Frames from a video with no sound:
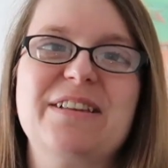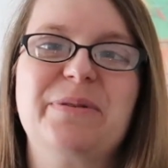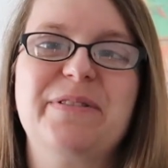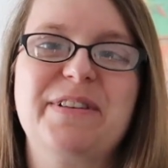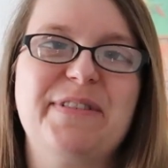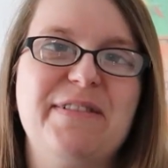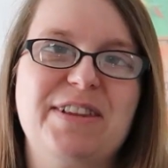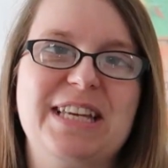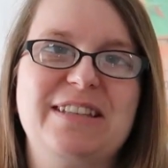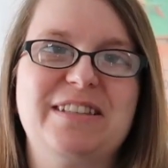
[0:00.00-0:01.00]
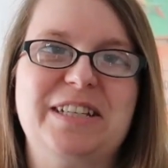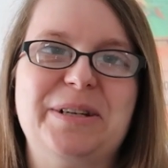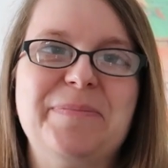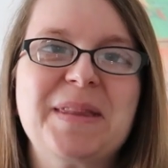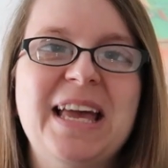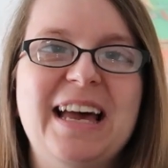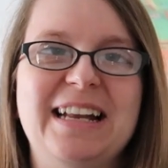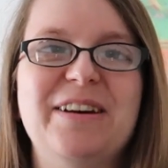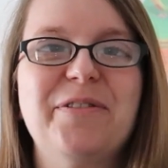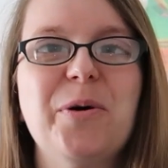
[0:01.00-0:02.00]
It's one of his favourite things to do,
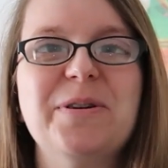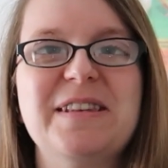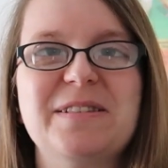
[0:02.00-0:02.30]
and of course